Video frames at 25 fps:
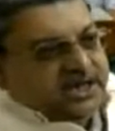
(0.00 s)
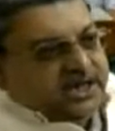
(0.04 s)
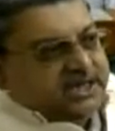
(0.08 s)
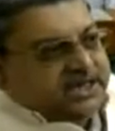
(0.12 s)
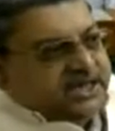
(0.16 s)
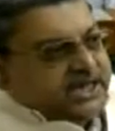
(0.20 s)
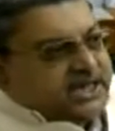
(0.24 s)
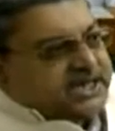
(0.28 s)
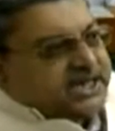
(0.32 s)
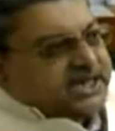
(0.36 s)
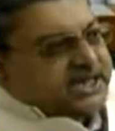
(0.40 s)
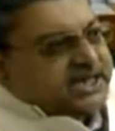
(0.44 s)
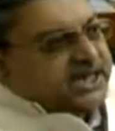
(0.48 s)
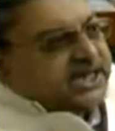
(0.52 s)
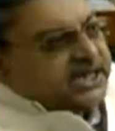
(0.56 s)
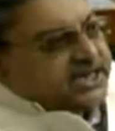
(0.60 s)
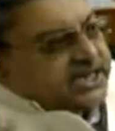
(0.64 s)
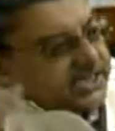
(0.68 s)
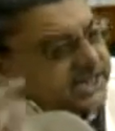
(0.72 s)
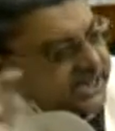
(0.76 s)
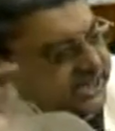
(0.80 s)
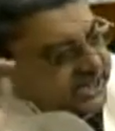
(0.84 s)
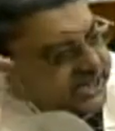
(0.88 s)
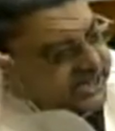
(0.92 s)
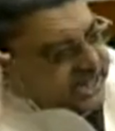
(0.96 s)
This
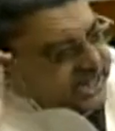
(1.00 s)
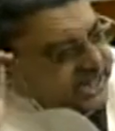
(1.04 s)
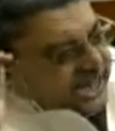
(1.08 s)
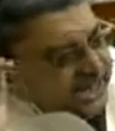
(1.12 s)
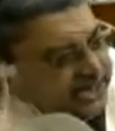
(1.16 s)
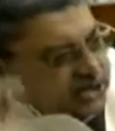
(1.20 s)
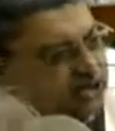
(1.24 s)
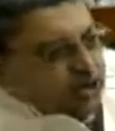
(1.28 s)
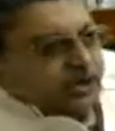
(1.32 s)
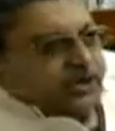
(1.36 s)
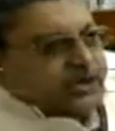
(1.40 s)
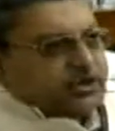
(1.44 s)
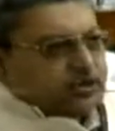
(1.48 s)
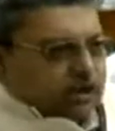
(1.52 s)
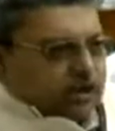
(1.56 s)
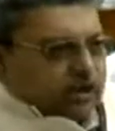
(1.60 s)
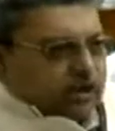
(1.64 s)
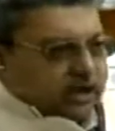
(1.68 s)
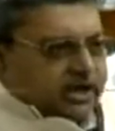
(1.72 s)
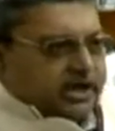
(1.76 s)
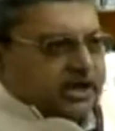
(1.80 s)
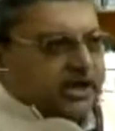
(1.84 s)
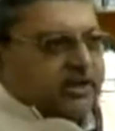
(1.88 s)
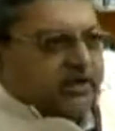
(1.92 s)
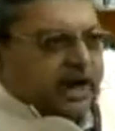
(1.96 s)
has to be
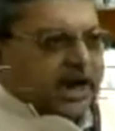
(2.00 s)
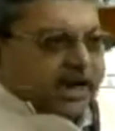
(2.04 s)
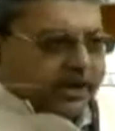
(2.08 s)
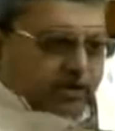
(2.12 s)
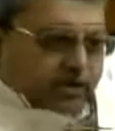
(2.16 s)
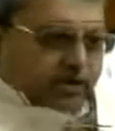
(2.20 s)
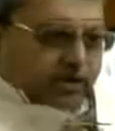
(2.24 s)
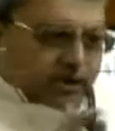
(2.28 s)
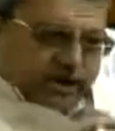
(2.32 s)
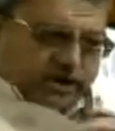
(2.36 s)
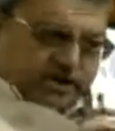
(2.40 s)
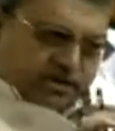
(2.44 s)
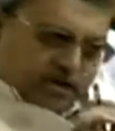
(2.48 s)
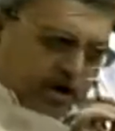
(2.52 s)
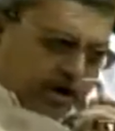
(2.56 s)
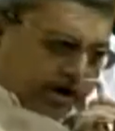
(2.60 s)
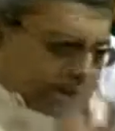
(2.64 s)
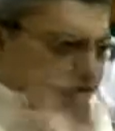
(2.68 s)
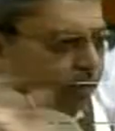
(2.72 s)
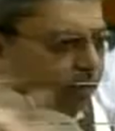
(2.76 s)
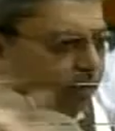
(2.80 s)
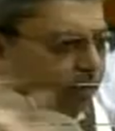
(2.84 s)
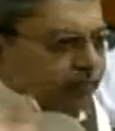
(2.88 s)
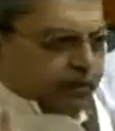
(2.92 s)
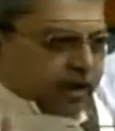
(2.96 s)
sorted out. I know it's not
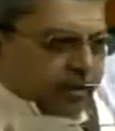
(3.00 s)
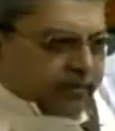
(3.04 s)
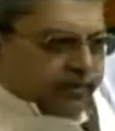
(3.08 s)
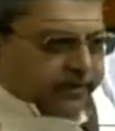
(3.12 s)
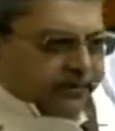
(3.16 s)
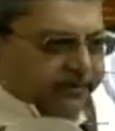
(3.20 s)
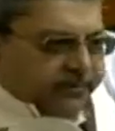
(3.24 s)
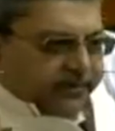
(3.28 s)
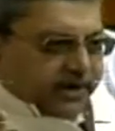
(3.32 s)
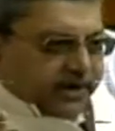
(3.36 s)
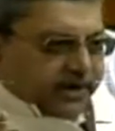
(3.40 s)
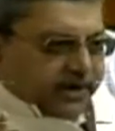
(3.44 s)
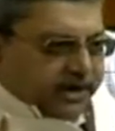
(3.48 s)
your problem,